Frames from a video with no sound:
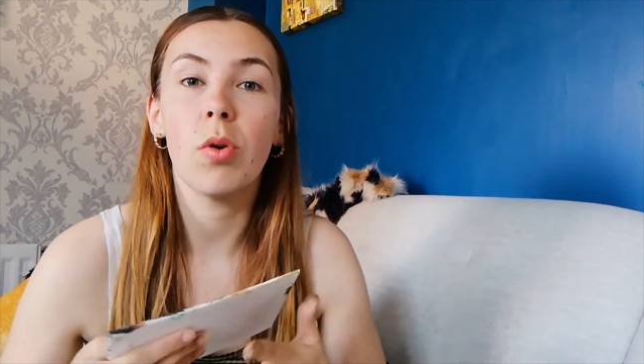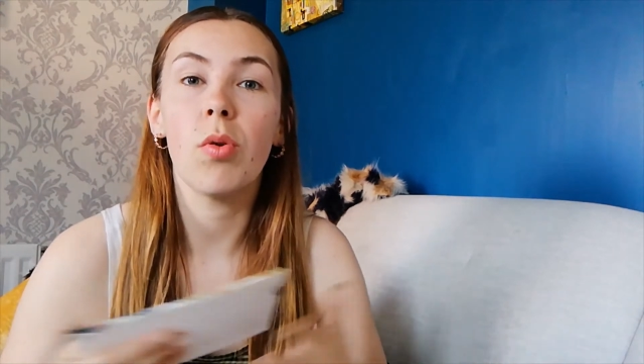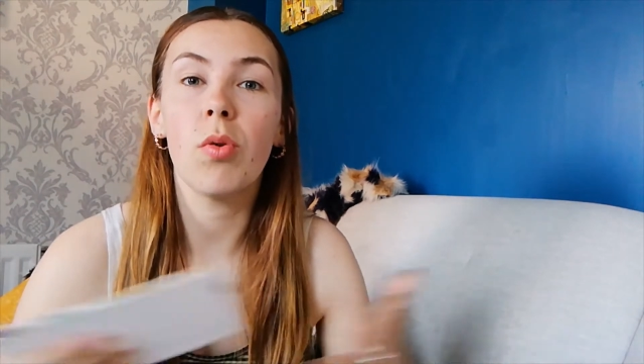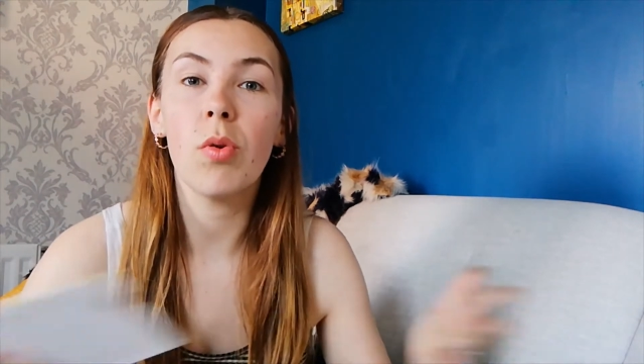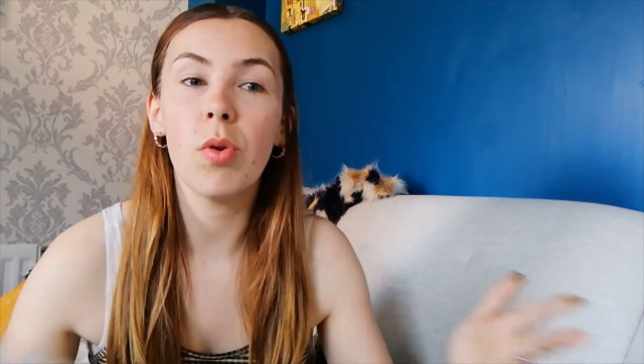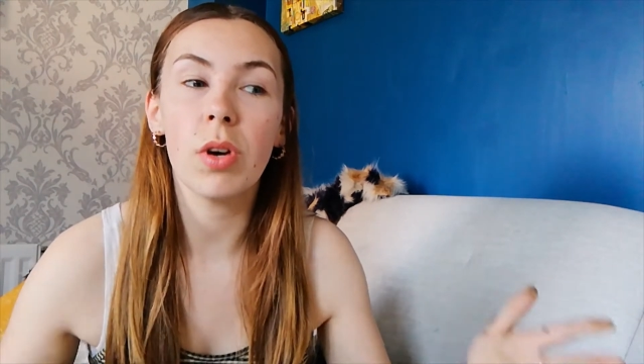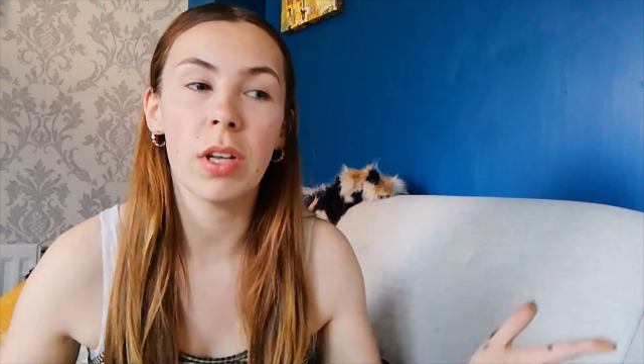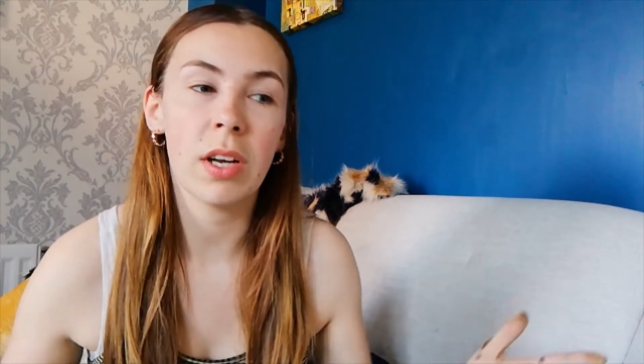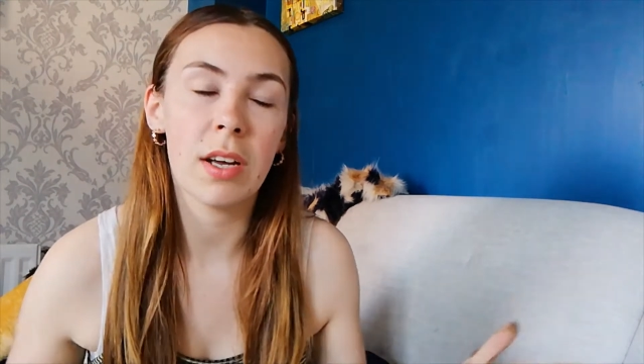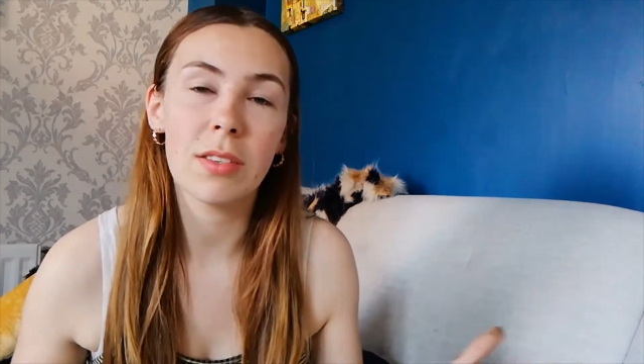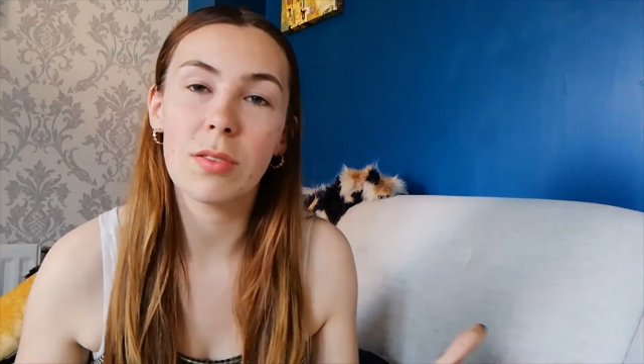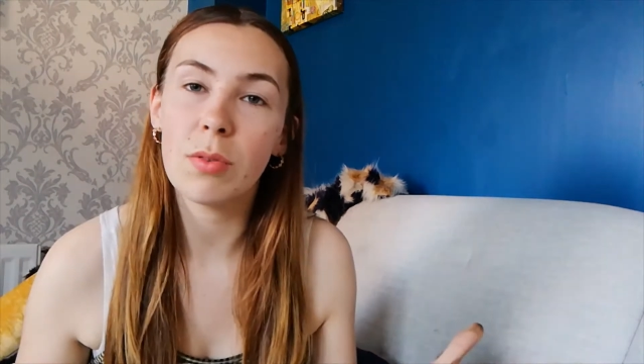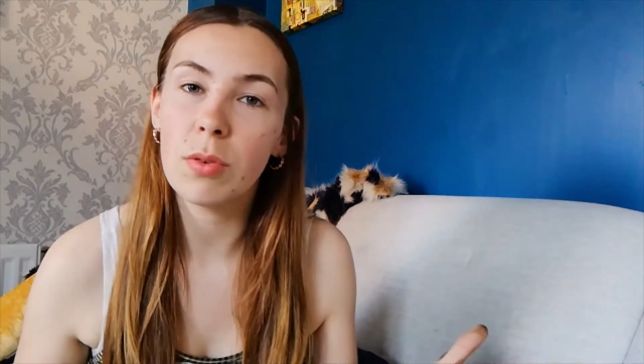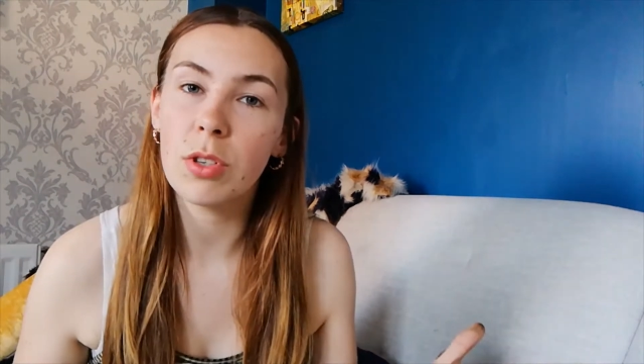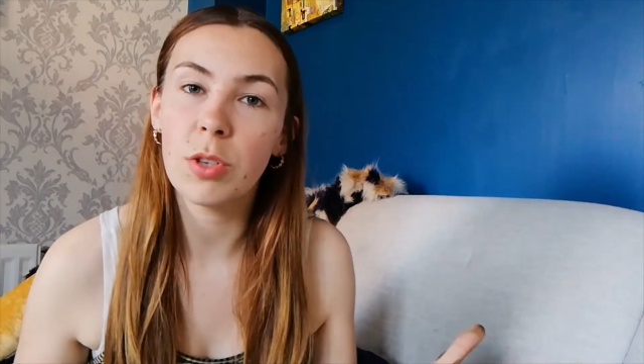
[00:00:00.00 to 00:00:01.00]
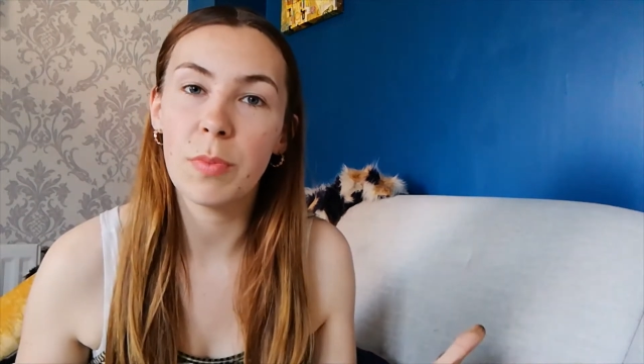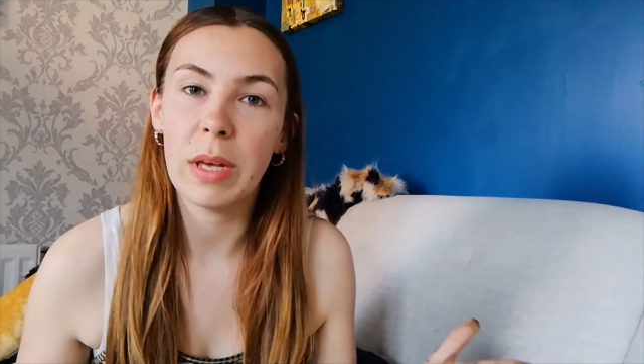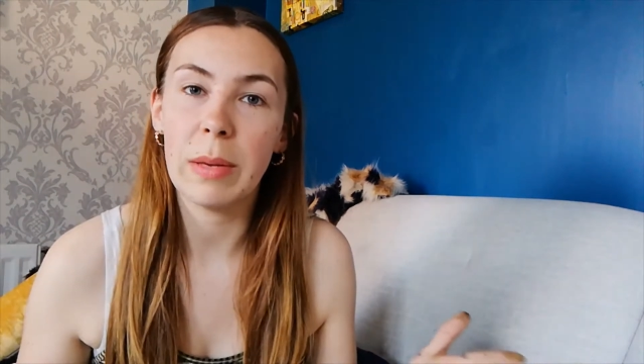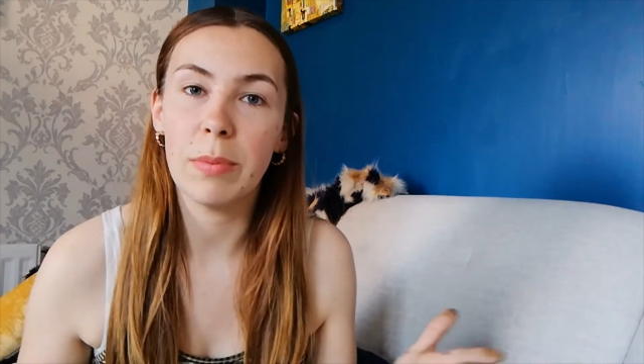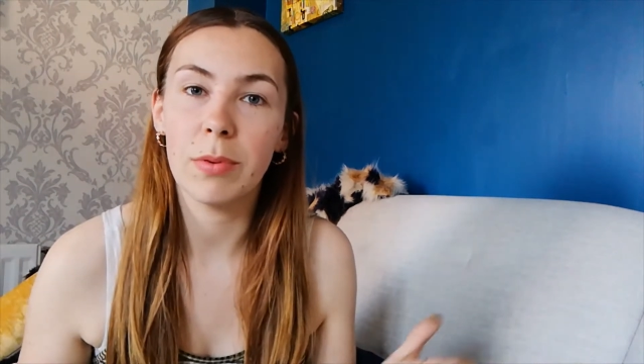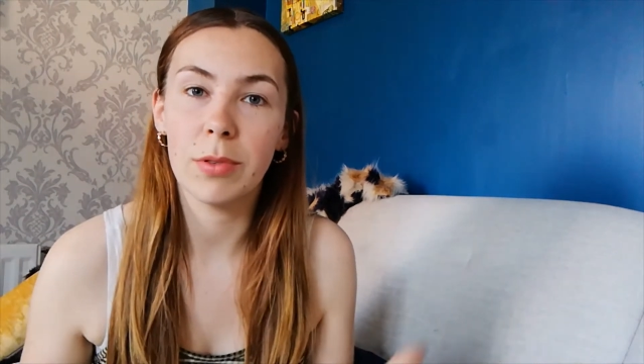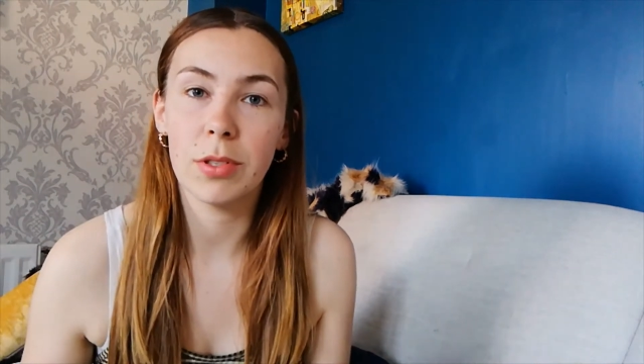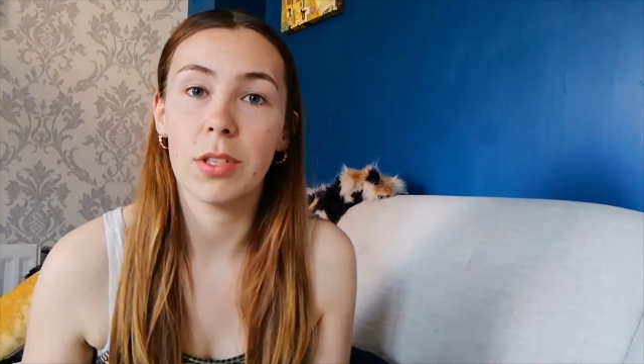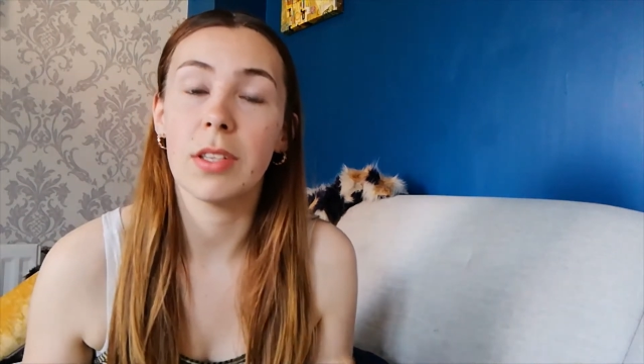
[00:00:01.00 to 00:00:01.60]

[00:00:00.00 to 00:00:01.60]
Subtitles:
organise all the people so